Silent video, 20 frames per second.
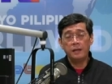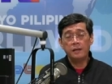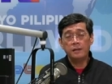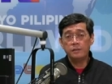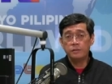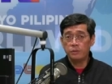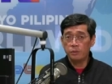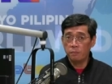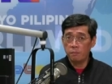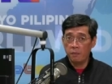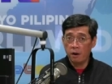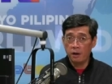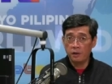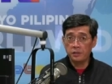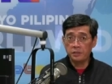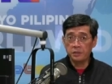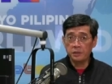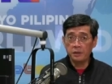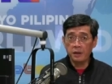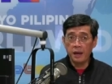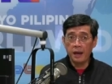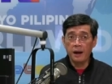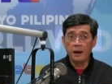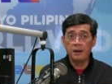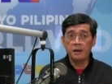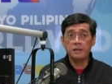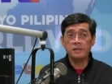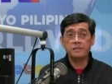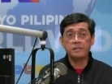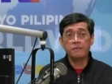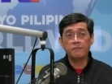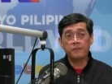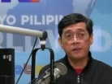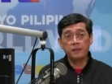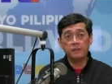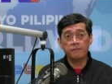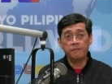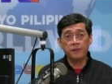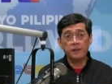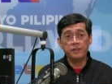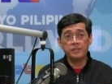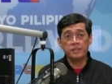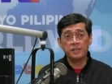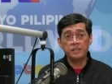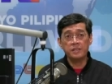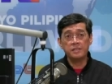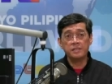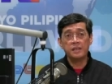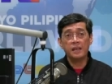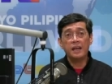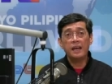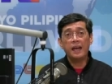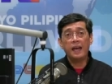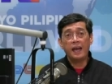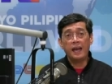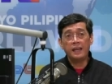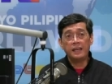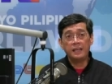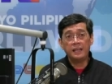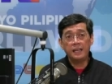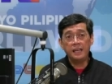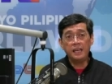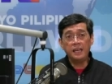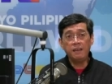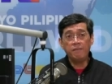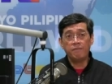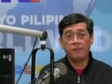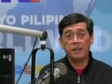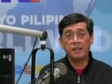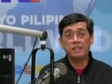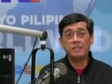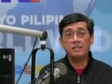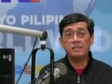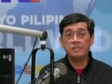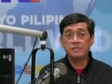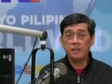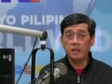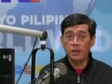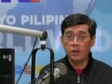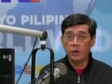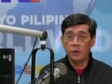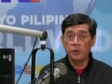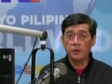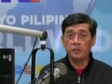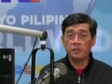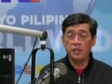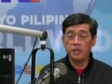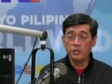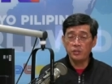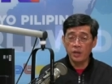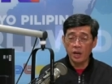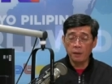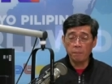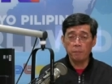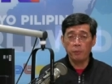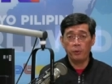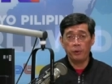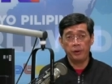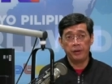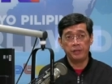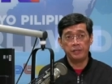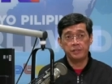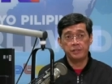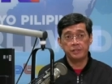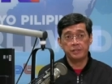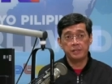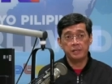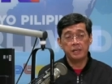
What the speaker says: to monitor areas of convergence and even security checkpoints.